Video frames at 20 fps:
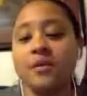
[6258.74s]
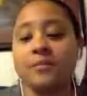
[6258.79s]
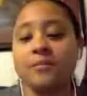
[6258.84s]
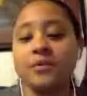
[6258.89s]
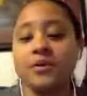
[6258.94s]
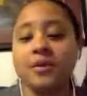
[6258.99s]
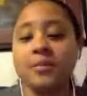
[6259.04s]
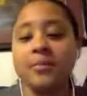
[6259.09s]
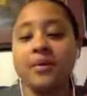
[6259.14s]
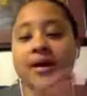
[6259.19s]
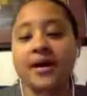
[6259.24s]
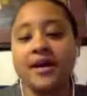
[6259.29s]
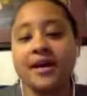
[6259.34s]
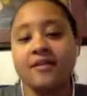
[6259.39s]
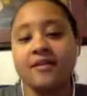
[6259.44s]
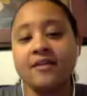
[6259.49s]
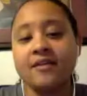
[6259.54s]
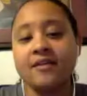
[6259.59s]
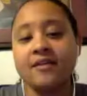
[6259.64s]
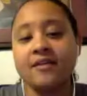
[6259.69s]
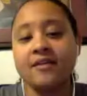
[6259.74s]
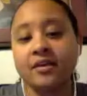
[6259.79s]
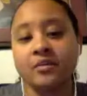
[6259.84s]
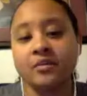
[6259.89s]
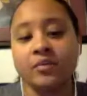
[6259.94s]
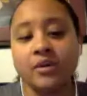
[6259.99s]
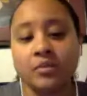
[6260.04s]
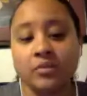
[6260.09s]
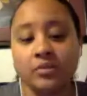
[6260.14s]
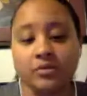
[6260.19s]
goodbye, everybody.
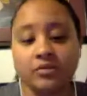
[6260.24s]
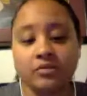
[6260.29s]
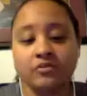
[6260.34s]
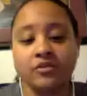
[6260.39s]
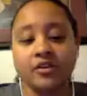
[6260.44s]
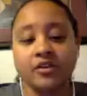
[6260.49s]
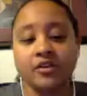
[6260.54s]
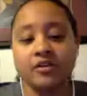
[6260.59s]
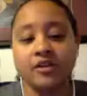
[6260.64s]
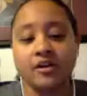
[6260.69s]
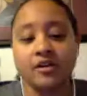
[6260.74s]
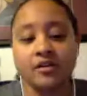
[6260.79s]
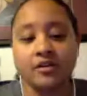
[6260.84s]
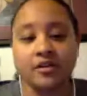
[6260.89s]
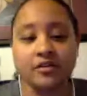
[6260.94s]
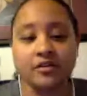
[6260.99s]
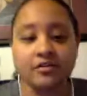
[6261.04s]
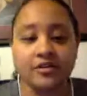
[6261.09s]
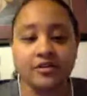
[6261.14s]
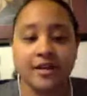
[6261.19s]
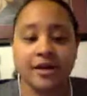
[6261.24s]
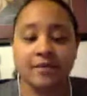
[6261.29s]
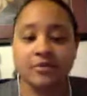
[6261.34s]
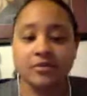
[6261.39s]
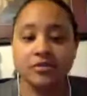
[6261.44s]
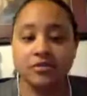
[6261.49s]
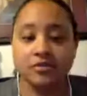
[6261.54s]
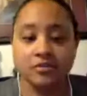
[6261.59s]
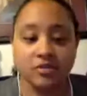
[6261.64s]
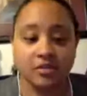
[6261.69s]
We will figure out another time
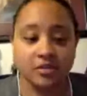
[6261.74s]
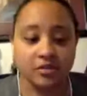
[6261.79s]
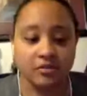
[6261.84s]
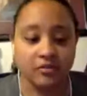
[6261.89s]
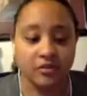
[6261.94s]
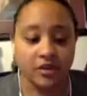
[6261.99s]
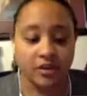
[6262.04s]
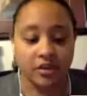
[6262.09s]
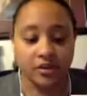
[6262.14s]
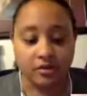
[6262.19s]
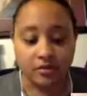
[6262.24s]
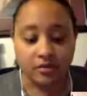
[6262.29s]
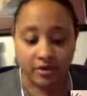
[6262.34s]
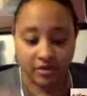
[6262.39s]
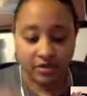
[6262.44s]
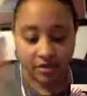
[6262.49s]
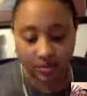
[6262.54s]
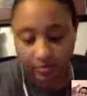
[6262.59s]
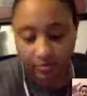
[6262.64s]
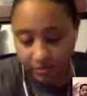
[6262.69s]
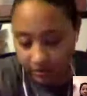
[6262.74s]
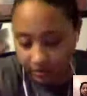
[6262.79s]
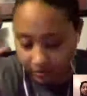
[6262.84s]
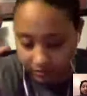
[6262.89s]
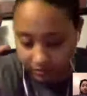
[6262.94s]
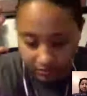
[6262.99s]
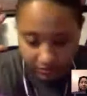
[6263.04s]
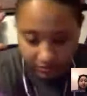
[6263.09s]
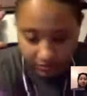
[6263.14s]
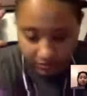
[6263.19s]
to do another video on
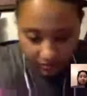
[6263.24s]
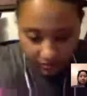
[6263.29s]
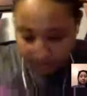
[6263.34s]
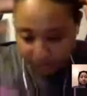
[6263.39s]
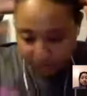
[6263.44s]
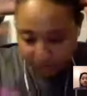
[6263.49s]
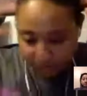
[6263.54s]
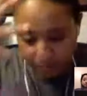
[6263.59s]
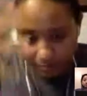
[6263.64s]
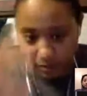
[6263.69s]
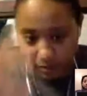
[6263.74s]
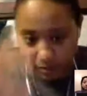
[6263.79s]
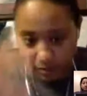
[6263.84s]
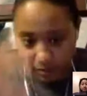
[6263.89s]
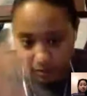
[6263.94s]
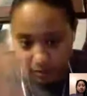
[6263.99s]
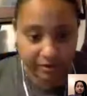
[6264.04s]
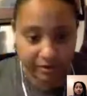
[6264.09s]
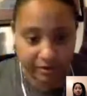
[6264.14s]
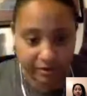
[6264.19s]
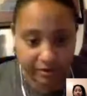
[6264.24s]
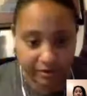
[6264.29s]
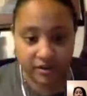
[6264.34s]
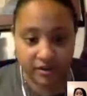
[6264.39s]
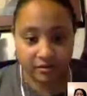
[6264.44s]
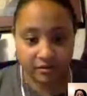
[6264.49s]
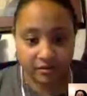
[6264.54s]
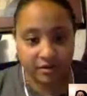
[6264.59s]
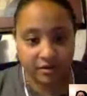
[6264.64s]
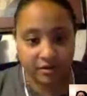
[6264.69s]
something more
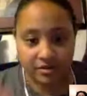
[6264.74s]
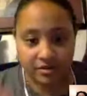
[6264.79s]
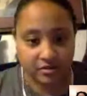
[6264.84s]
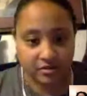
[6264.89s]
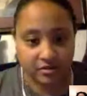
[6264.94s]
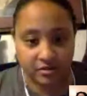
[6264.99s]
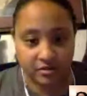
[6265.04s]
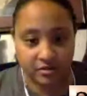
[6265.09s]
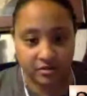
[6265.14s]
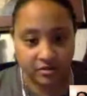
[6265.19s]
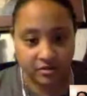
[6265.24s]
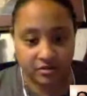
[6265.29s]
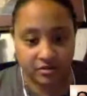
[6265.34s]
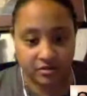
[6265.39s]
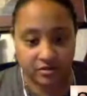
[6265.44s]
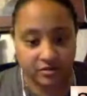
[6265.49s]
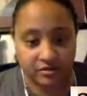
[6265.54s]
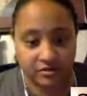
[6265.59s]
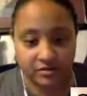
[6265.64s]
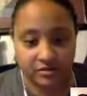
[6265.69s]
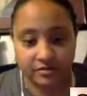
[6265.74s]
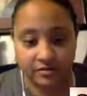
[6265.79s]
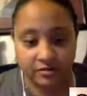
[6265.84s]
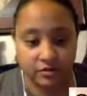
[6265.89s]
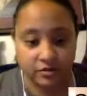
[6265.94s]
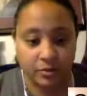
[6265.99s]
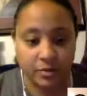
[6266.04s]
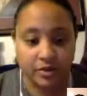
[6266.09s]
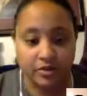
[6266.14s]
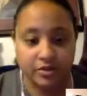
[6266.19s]
uplifting because this is
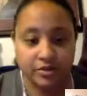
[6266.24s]
too much.